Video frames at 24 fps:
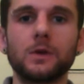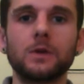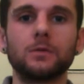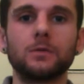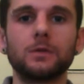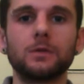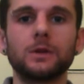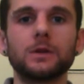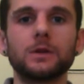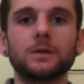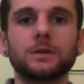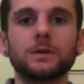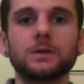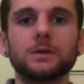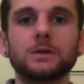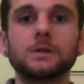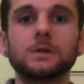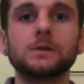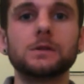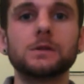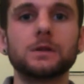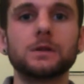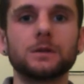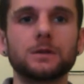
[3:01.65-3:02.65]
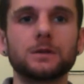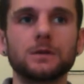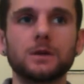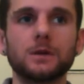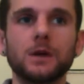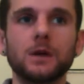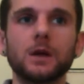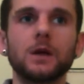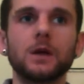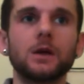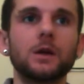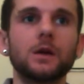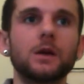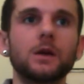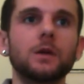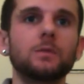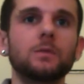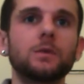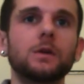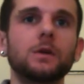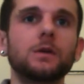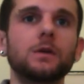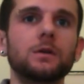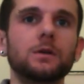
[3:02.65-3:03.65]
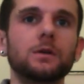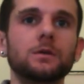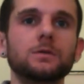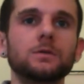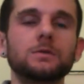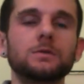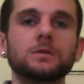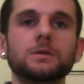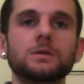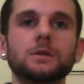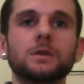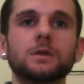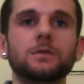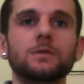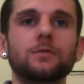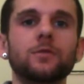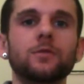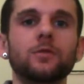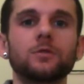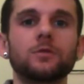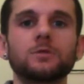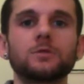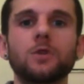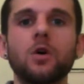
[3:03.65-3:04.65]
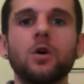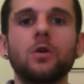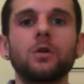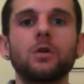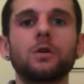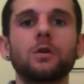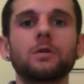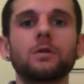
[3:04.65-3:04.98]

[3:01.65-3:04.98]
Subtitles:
able to get to see this, because as far as horror